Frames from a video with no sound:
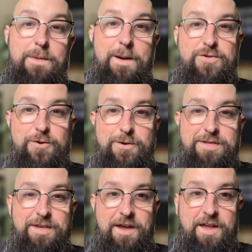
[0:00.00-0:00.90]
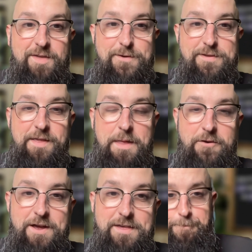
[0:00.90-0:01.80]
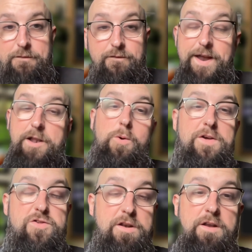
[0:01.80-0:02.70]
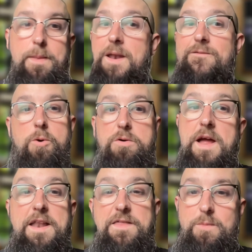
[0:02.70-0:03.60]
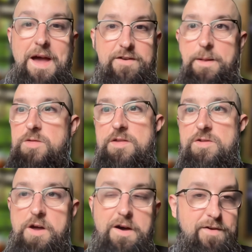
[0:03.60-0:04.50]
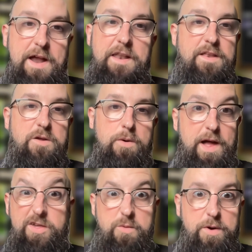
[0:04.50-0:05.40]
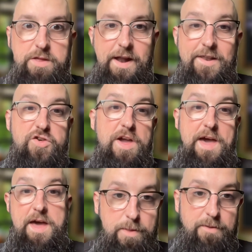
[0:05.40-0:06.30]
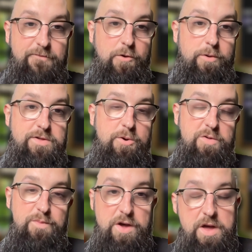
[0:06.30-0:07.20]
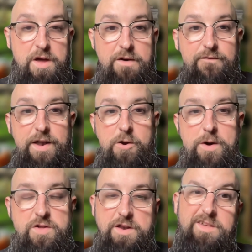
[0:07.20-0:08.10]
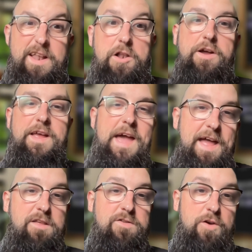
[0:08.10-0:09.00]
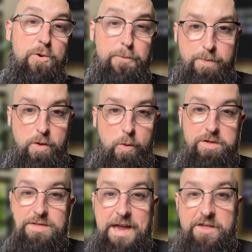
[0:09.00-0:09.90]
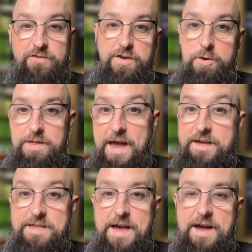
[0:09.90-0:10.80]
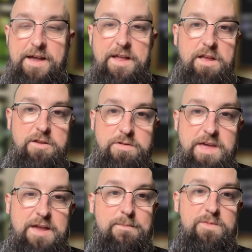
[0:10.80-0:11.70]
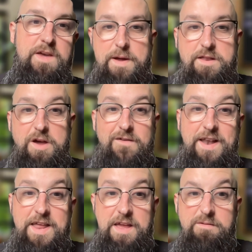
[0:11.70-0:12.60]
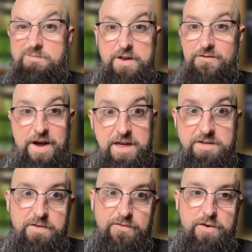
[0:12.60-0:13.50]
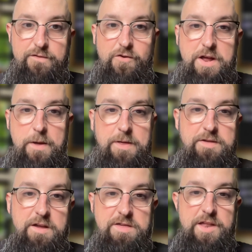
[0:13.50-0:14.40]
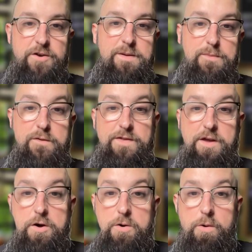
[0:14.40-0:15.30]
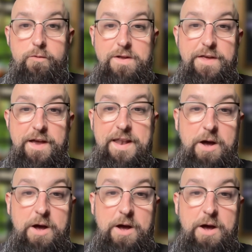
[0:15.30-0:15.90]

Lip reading: I'm sure it's music to their ears. Final question, and then of course, anything we haven't had the chance to cover, anything else you wanted to kind of share, the floor is yours. But final question is kind of looking ahead. So what's next for your tech stack and your teams? And do you have any advice for any others considering a move to Go or rethinking